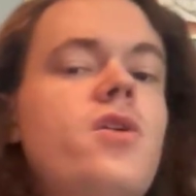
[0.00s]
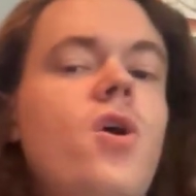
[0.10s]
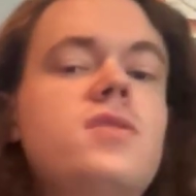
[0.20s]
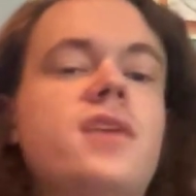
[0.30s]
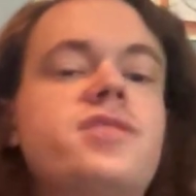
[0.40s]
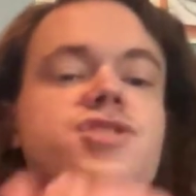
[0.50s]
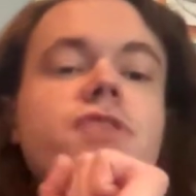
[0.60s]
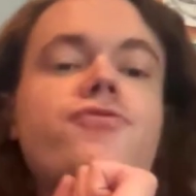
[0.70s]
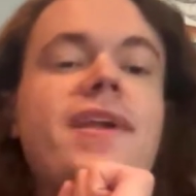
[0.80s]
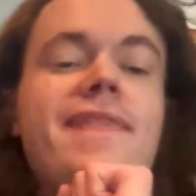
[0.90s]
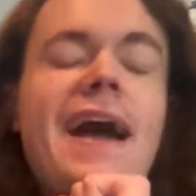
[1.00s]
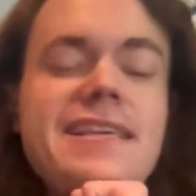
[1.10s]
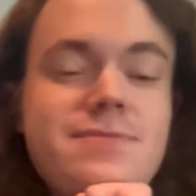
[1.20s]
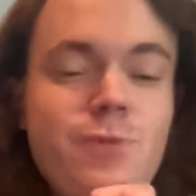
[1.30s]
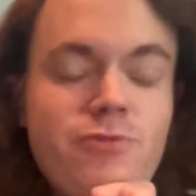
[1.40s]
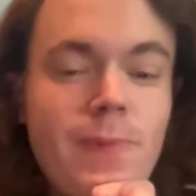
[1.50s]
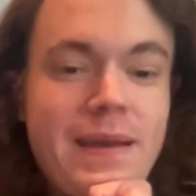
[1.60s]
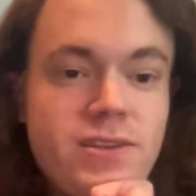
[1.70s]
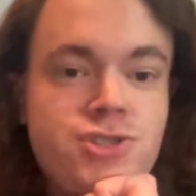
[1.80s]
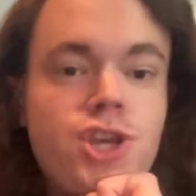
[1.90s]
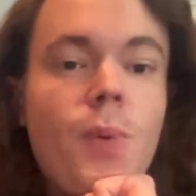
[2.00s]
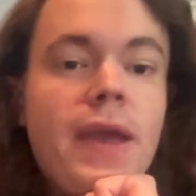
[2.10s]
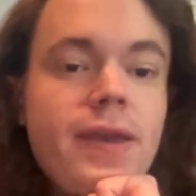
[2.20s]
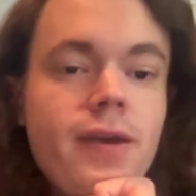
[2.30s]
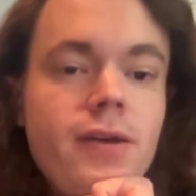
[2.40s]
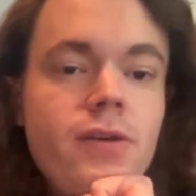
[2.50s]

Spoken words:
Hold on, does she realize what Rebecca's doing?